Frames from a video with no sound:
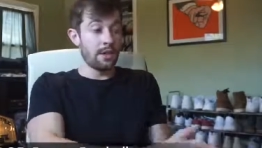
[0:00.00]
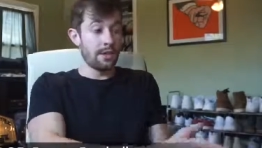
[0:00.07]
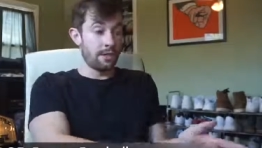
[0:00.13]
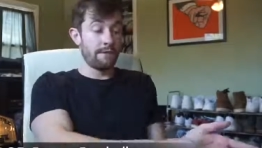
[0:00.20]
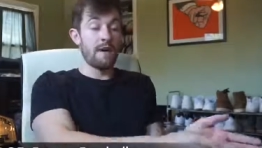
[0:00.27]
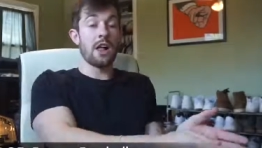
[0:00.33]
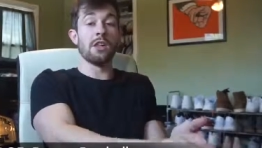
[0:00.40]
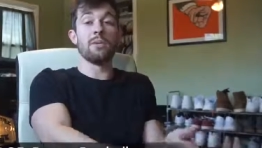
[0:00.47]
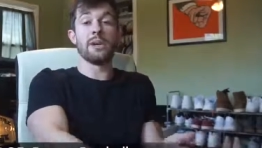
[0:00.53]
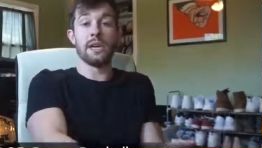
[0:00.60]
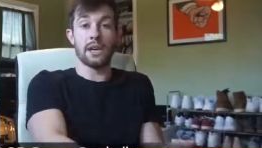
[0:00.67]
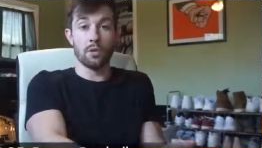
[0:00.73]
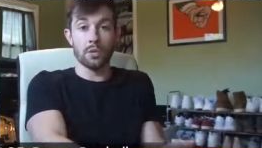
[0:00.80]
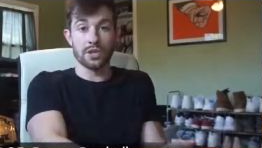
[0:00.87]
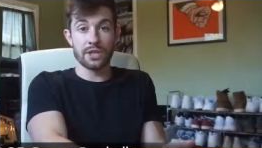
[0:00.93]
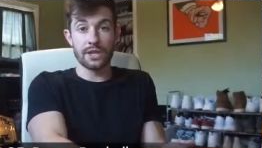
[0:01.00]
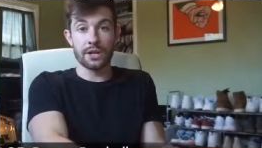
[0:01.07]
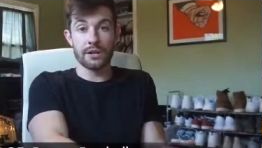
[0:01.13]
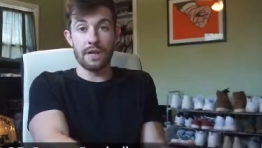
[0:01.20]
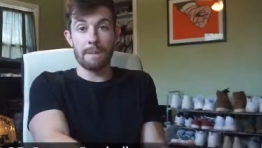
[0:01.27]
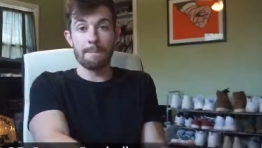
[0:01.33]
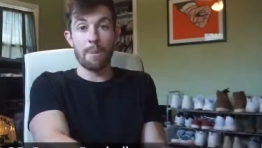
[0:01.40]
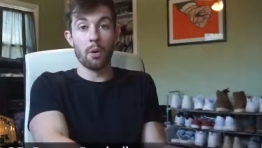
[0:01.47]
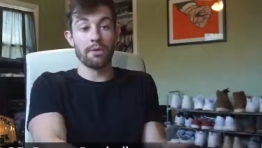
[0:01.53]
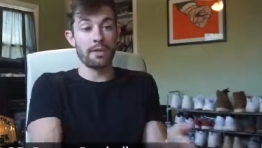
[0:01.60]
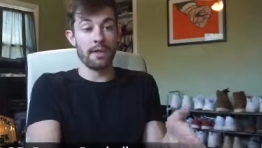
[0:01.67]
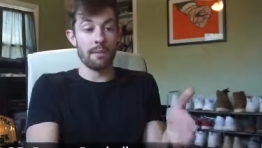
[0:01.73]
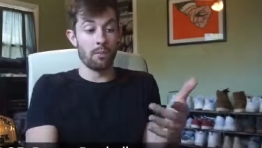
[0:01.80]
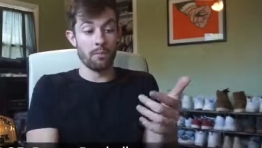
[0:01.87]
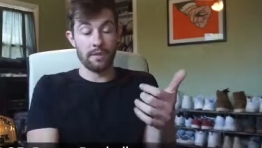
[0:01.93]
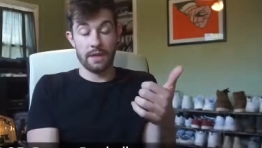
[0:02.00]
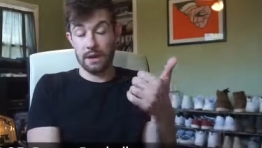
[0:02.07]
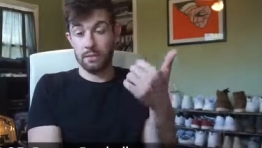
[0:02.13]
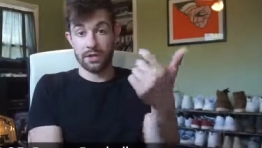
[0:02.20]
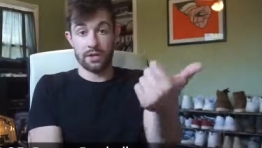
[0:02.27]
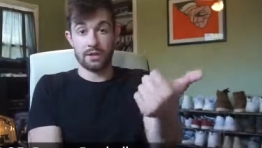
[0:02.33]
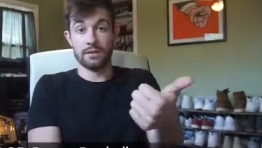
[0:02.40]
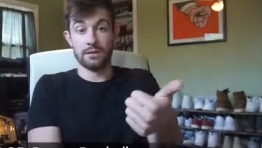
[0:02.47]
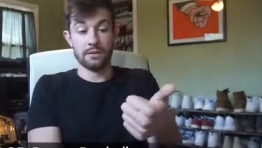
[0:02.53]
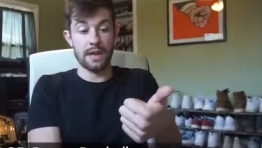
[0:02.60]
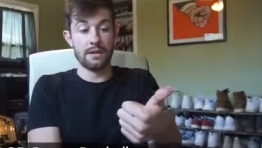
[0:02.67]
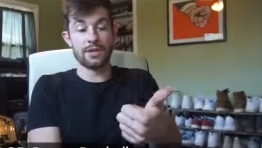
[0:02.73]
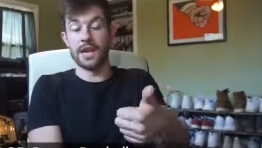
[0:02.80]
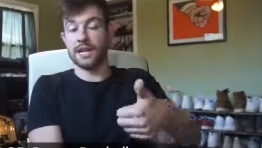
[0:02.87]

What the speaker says: The following year was the year that both of them, it was David